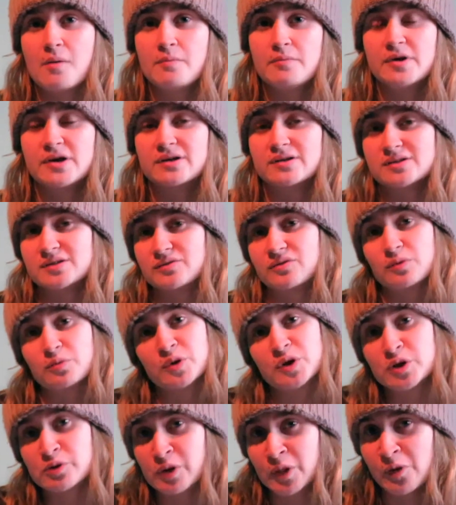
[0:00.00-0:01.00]
because of the
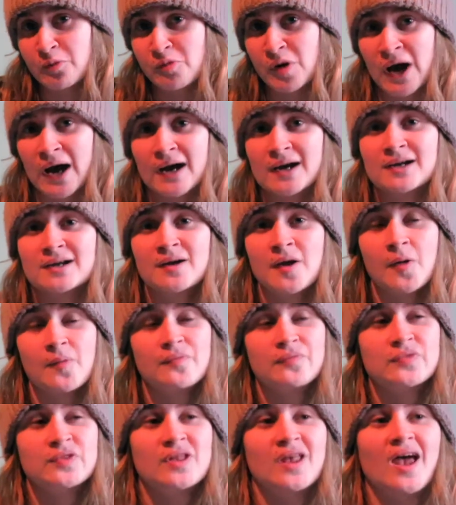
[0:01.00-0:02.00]
blurb on the back,
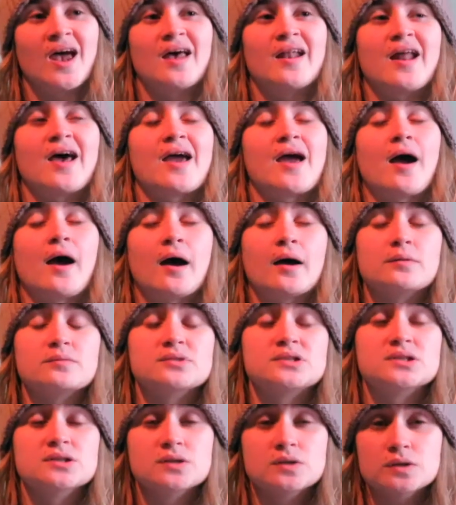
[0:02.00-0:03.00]
and I
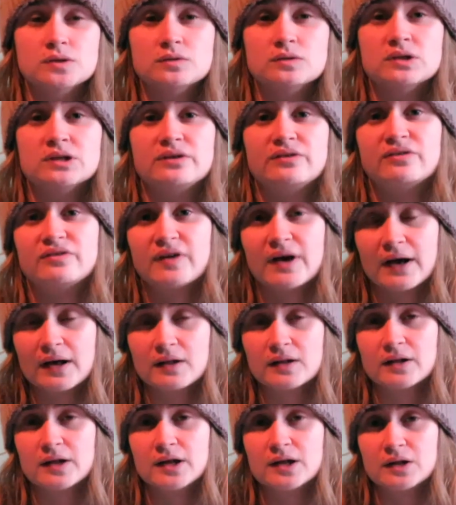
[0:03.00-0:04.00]
absolutely
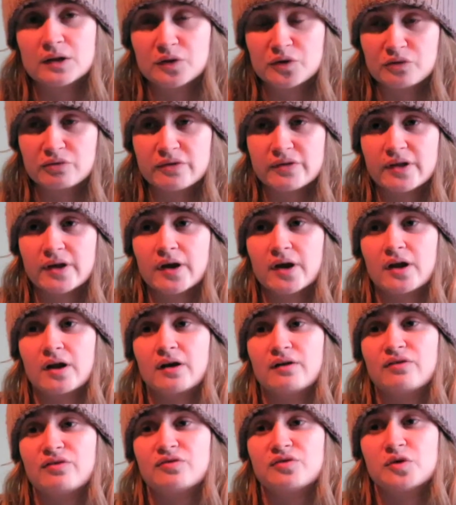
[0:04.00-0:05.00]
fell in love with it, and
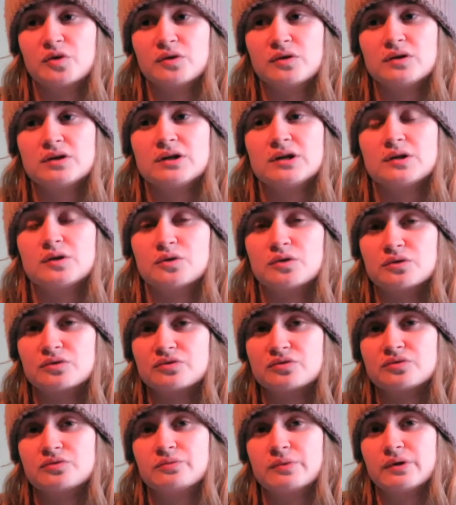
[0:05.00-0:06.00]
I've fallen in love
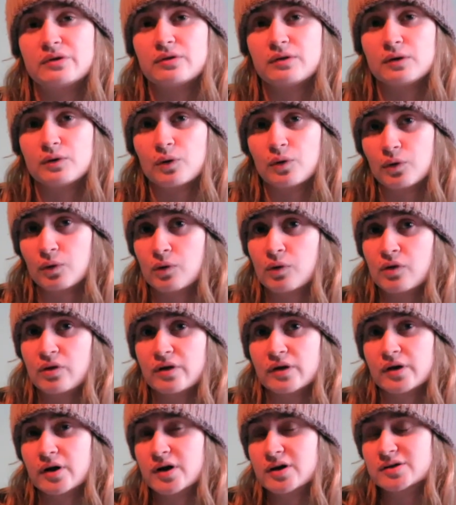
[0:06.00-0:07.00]
with the
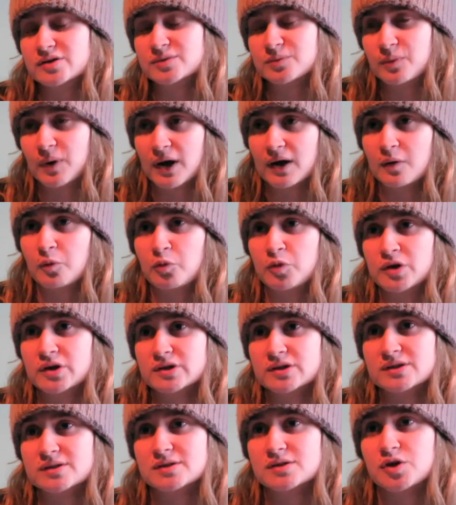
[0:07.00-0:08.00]
author as well,
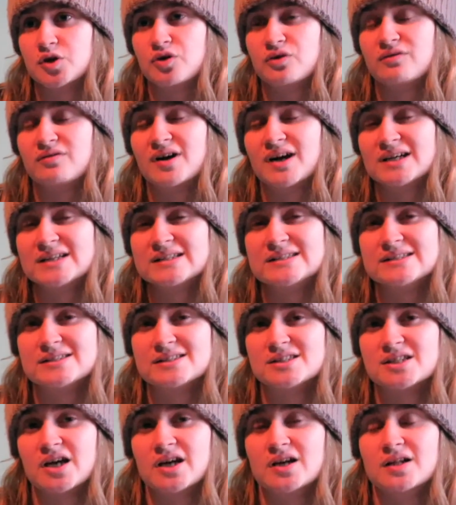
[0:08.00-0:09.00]
because her writing
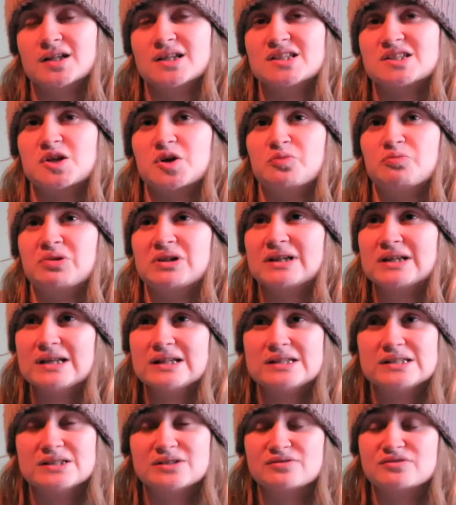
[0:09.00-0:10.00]
style is
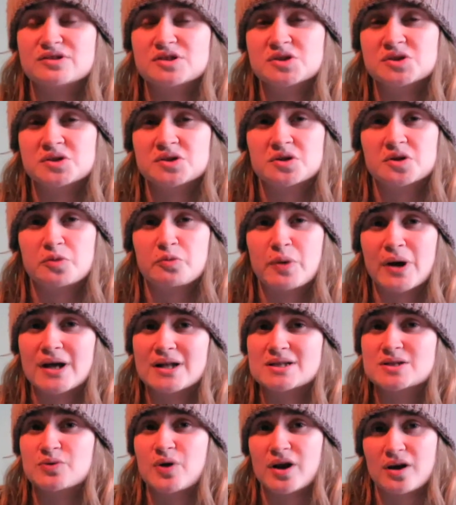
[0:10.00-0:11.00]
completely different
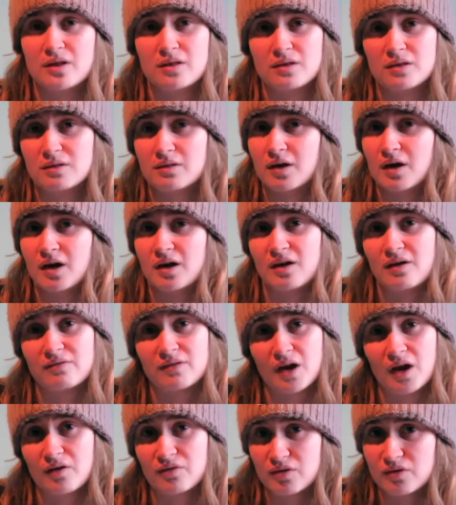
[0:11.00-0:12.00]
compared to anything that I have
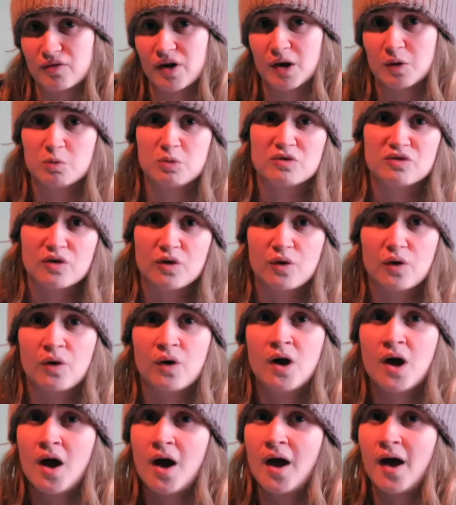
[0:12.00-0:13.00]
ever read before.
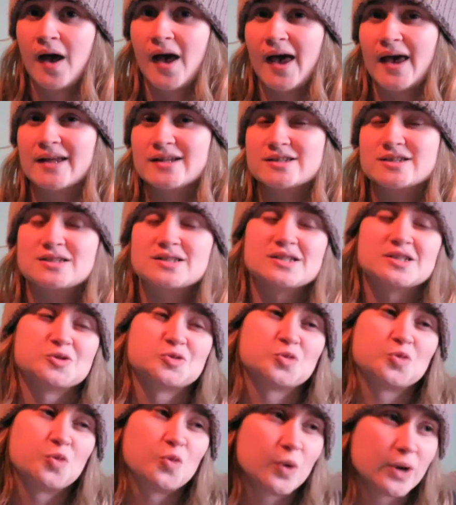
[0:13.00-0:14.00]
It's
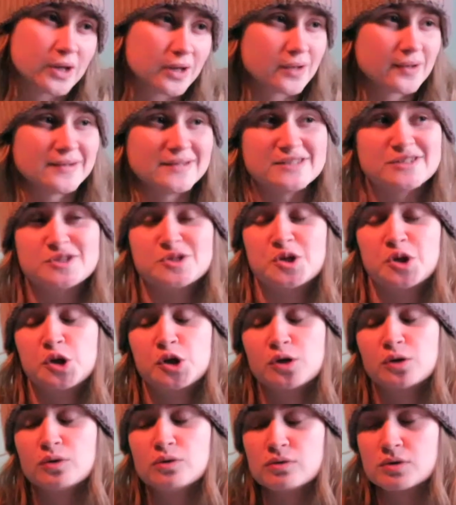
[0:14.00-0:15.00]
weird, it's
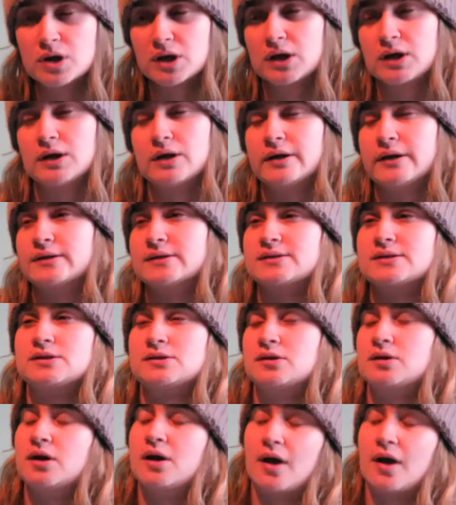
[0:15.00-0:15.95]
kooky, it's